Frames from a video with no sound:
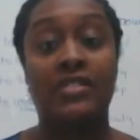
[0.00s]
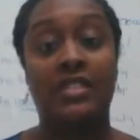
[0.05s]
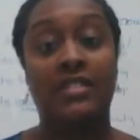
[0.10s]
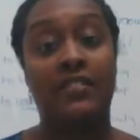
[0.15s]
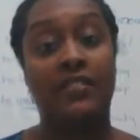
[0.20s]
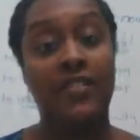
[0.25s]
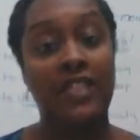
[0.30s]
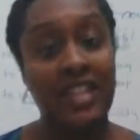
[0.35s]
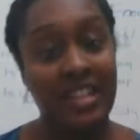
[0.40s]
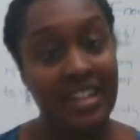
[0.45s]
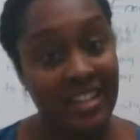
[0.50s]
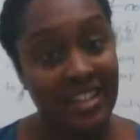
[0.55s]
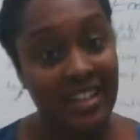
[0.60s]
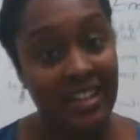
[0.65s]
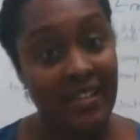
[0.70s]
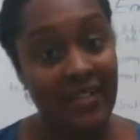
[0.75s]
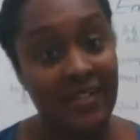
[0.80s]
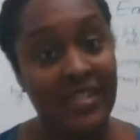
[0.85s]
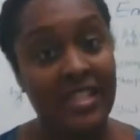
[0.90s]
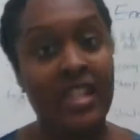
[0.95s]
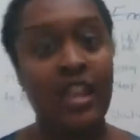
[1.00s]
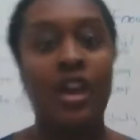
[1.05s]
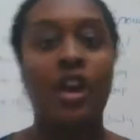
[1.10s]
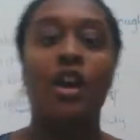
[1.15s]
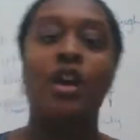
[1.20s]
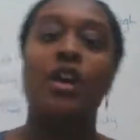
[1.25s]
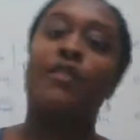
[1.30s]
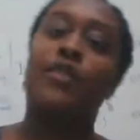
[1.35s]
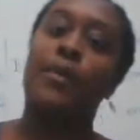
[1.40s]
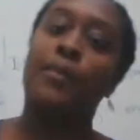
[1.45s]
infinitives
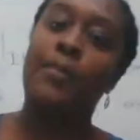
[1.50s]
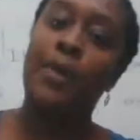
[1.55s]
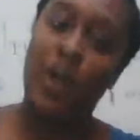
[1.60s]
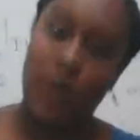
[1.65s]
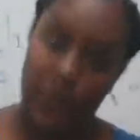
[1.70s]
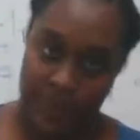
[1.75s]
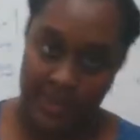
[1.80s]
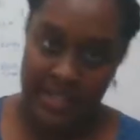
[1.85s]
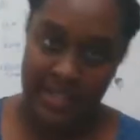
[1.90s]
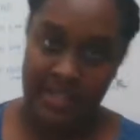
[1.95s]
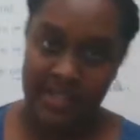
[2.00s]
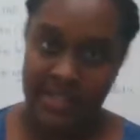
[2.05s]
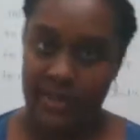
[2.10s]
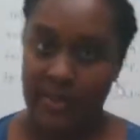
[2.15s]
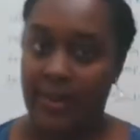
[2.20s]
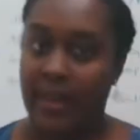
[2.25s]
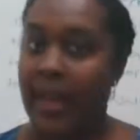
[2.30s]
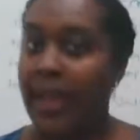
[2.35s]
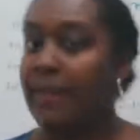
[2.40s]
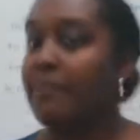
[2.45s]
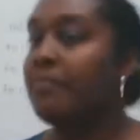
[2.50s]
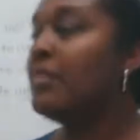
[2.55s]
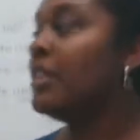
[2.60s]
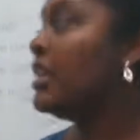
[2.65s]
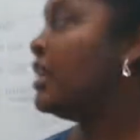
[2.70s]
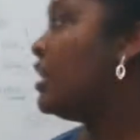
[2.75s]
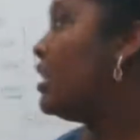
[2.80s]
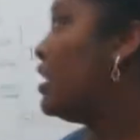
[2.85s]
for purpose, okay?